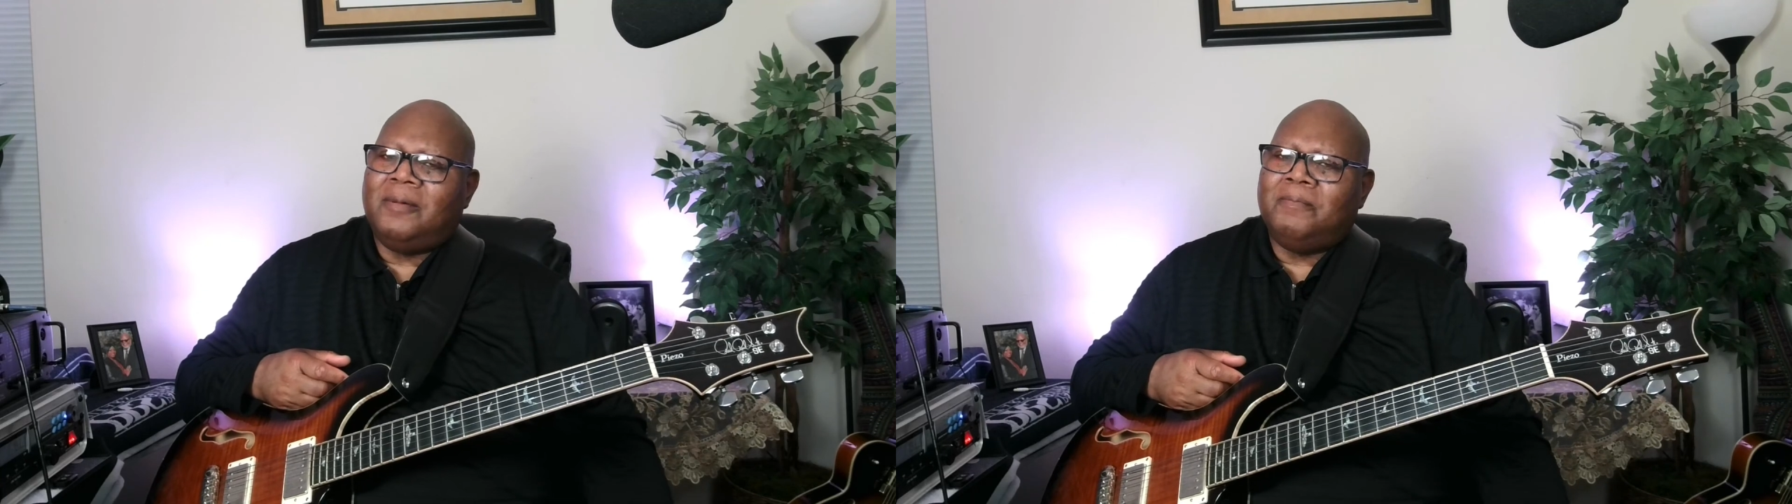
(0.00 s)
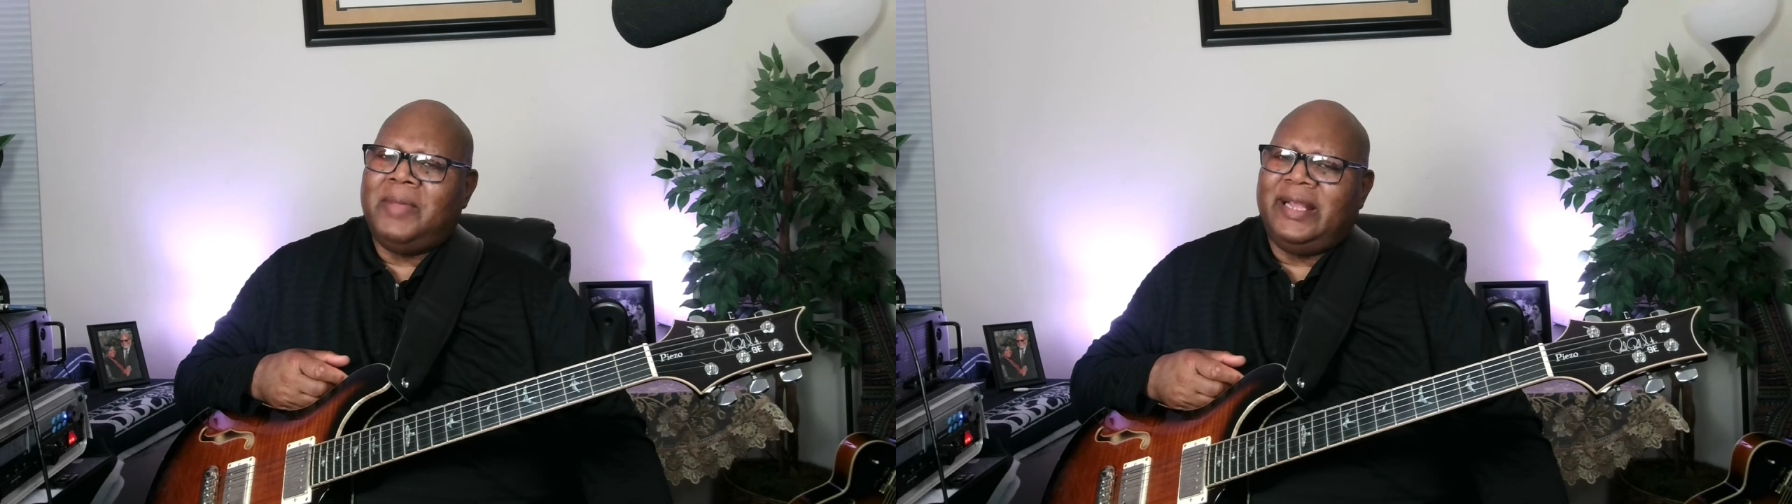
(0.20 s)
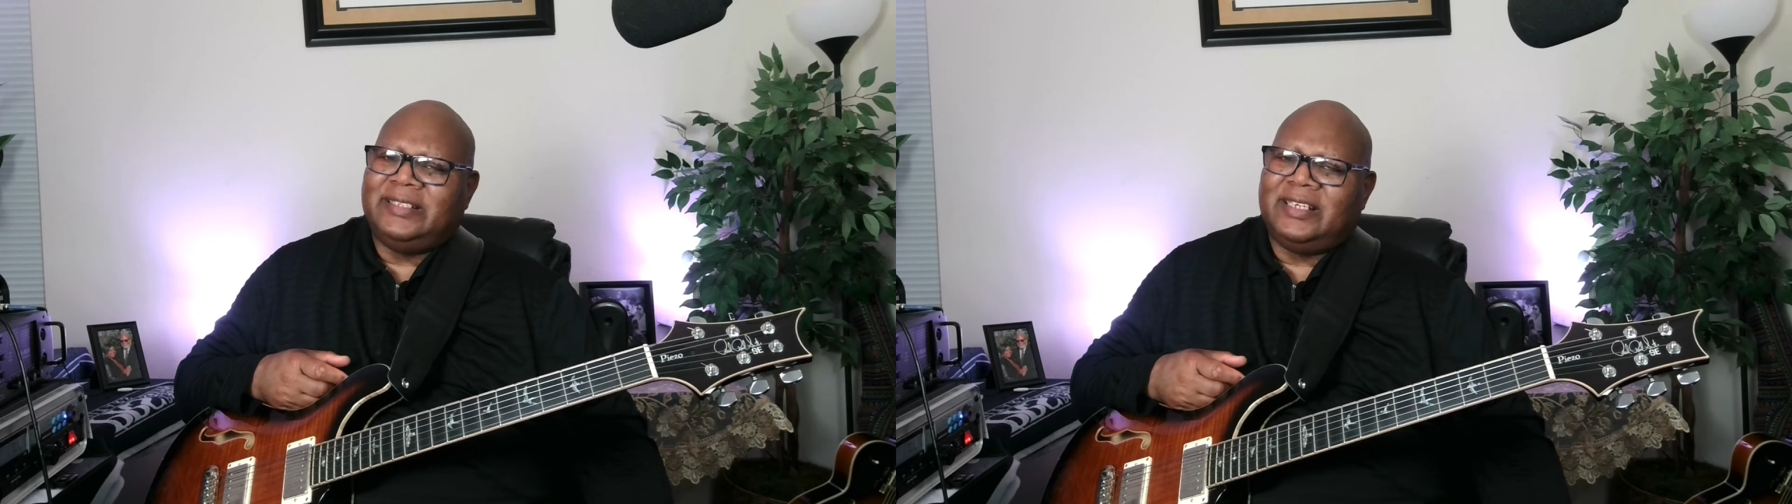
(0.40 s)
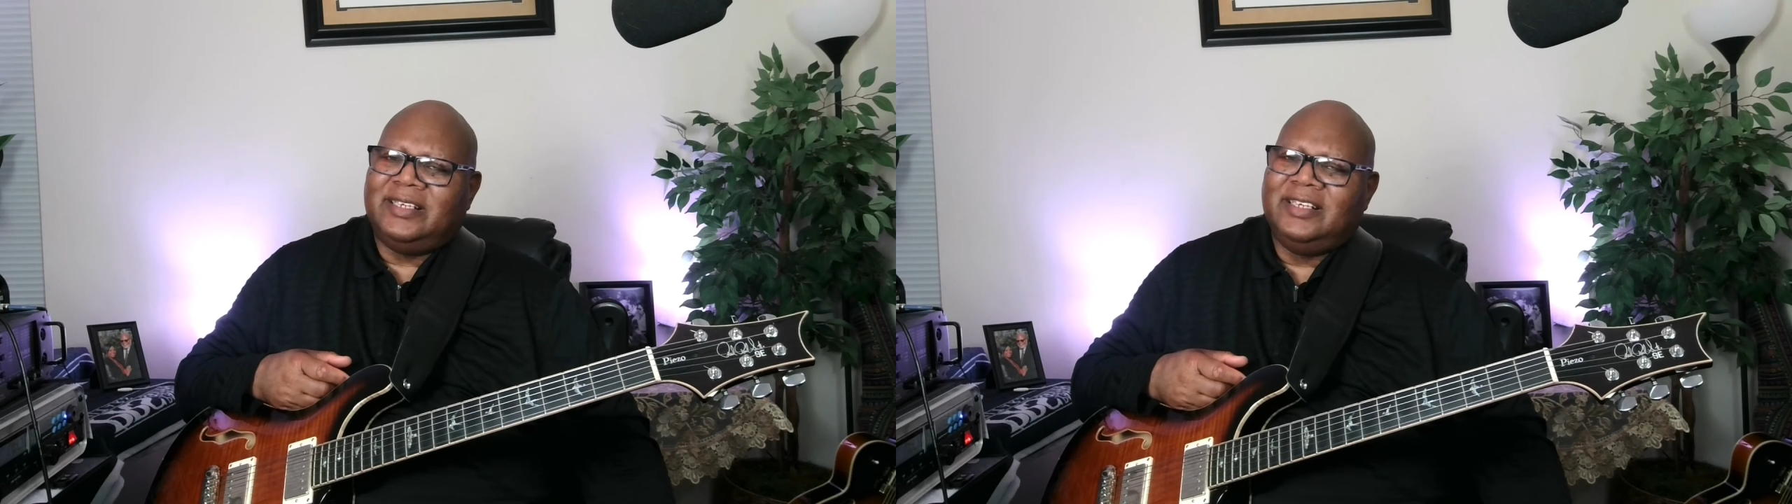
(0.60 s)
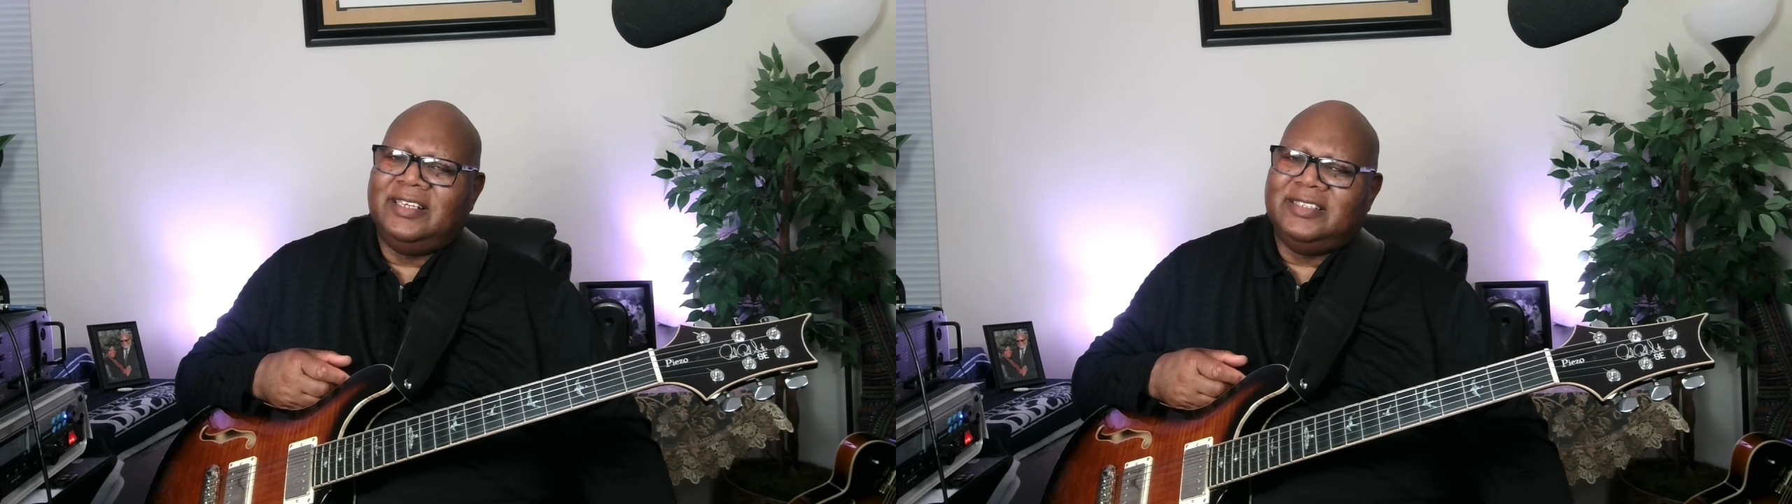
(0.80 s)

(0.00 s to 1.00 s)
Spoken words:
major